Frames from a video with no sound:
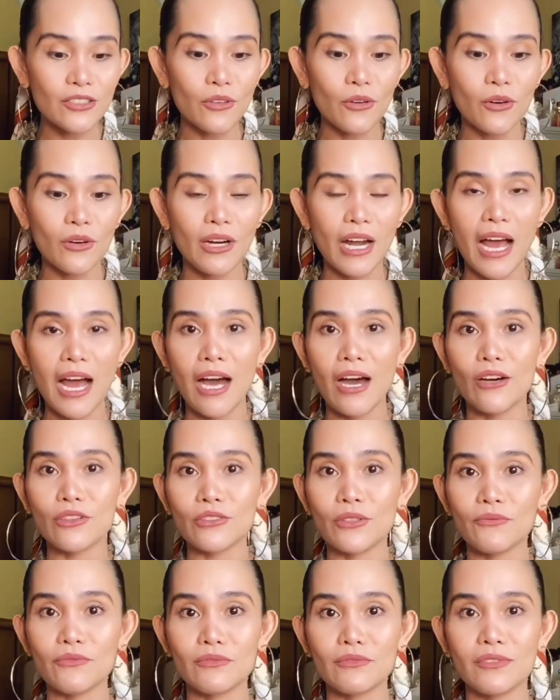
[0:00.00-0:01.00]
or out
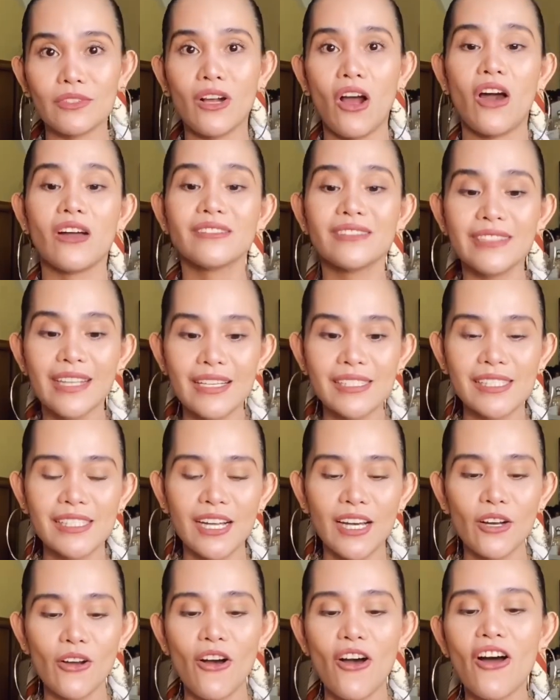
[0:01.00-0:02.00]
of context
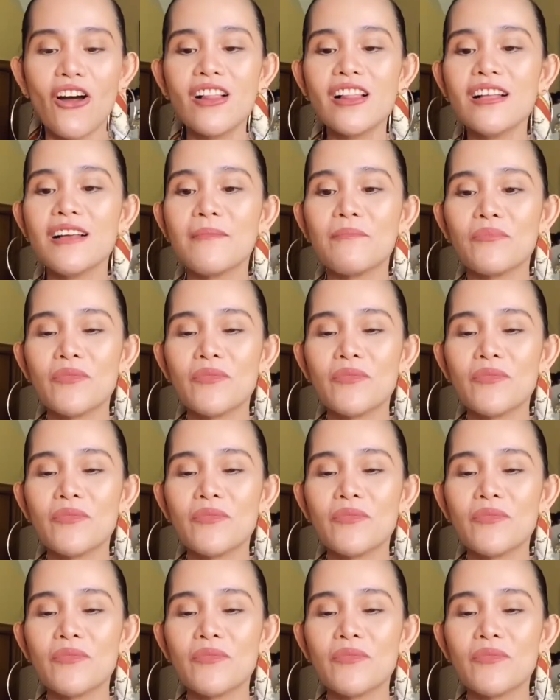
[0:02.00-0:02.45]
at all.